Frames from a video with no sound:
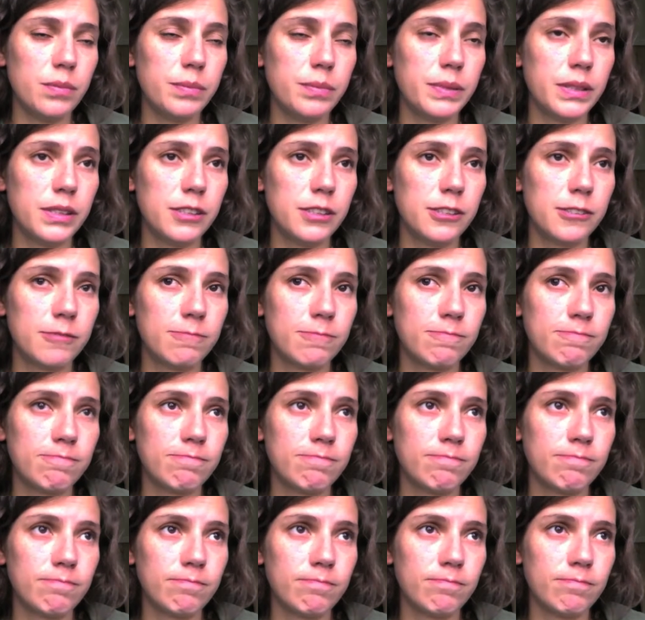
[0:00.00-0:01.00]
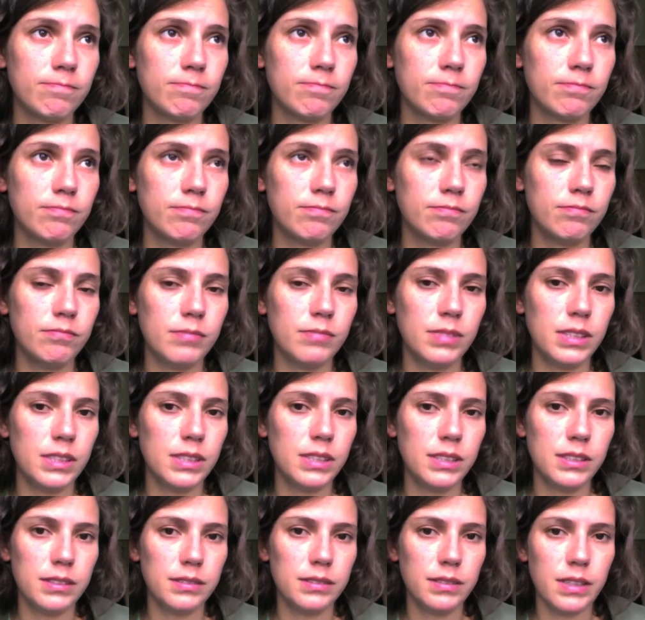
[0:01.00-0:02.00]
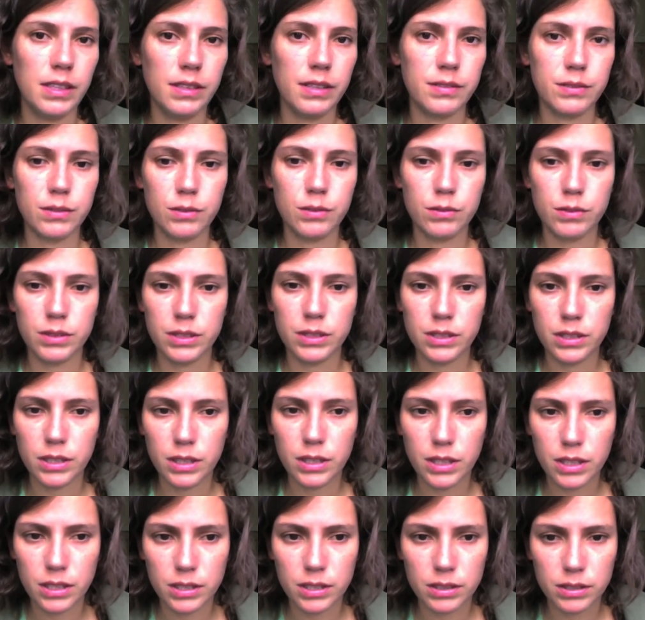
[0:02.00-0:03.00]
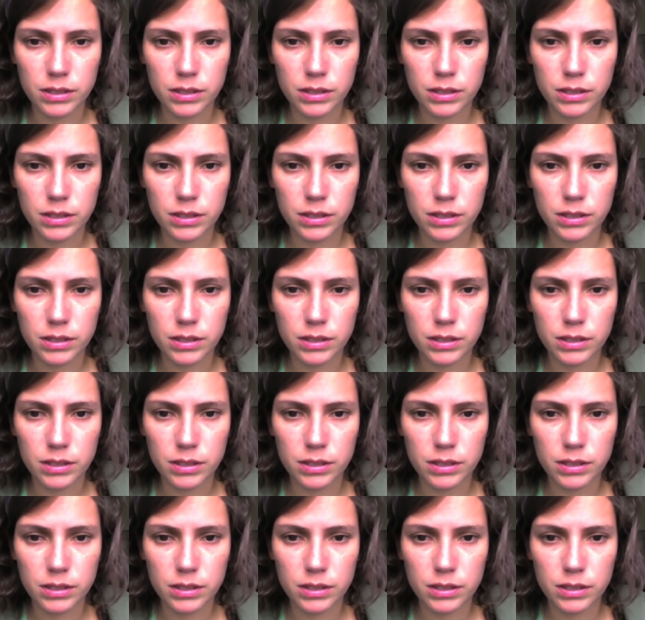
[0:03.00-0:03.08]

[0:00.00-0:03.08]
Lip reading: it. But then I have too much happen.